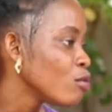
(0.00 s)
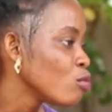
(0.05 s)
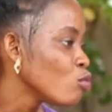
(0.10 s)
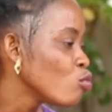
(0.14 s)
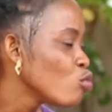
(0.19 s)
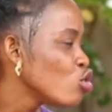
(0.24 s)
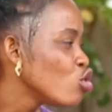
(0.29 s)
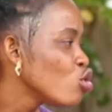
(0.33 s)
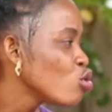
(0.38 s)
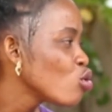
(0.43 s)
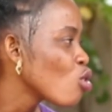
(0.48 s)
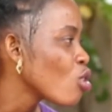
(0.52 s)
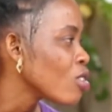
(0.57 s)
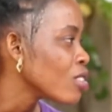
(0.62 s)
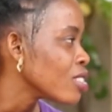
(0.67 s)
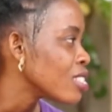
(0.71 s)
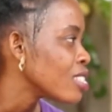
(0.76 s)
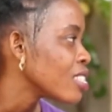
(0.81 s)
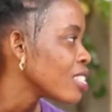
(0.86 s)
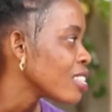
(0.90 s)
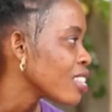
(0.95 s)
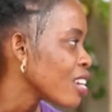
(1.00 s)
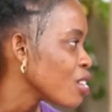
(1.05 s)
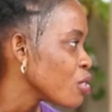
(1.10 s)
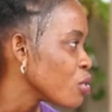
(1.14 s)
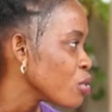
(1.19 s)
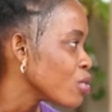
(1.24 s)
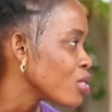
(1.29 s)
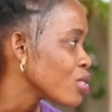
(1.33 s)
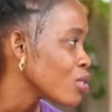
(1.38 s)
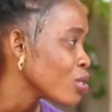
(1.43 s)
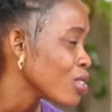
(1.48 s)
Would you consider
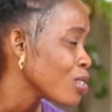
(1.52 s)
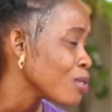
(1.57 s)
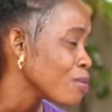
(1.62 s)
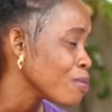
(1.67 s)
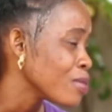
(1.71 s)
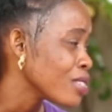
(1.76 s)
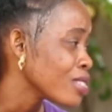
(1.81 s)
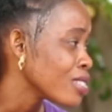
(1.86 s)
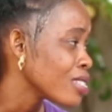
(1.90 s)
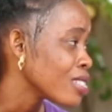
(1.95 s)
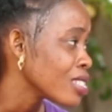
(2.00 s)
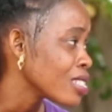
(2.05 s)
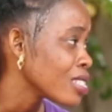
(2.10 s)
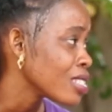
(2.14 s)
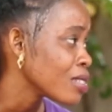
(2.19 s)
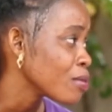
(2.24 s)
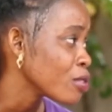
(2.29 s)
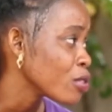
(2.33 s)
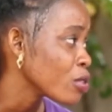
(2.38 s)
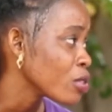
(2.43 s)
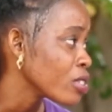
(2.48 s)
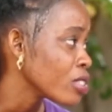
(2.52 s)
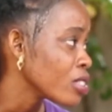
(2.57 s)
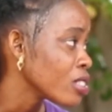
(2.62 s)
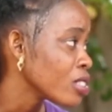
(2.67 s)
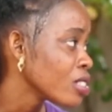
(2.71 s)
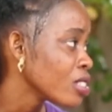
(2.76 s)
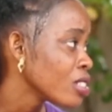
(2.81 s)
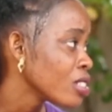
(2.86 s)
you're still in business? Because